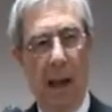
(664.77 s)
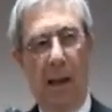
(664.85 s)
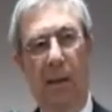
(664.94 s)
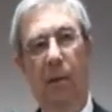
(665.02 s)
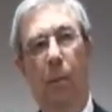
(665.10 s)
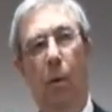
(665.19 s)

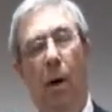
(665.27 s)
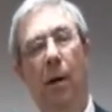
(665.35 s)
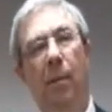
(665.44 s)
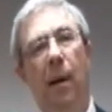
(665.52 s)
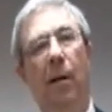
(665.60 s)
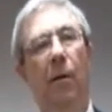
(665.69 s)
that's brought
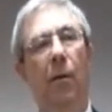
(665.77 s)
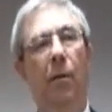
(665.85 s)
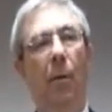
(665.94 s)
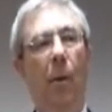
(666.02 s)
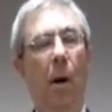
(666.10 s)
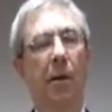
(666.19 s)
about
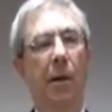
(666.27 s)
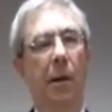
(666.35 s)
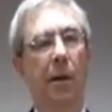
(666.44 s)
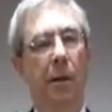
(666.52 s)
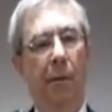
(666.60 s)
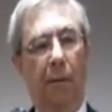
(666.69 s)
through a
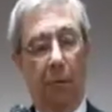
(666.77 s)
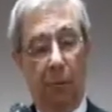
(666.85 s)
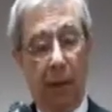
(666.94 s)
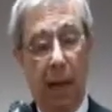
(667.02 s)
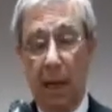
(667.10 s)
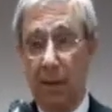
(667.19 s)
process of
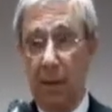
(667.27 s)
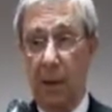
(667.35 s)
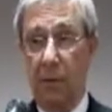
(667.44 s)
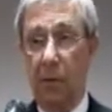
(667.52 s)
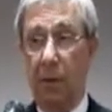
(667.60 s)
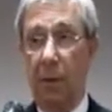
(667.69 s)

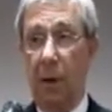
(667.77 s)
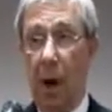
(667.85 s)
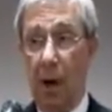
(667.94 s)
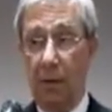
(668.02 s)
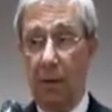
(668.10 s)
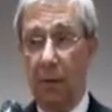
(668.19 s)
relaxation,
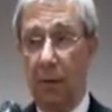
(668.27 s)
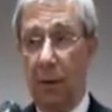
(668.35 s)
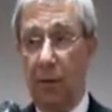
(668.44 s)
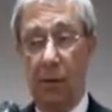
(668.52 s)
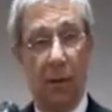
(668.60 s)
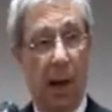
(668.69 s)

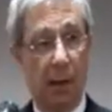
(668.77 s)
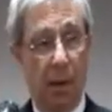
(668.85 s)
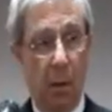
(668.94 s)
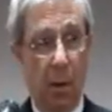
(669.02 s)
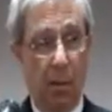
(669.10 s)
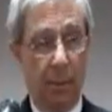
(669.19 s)
concentration, and
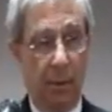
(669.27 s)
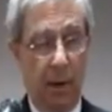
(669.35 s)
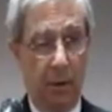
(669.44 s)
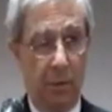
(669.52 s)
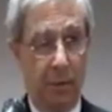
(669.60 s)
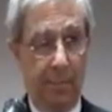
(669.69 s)

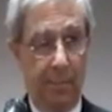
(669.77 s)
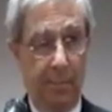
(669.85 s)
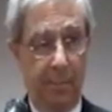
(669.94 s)
cooperation.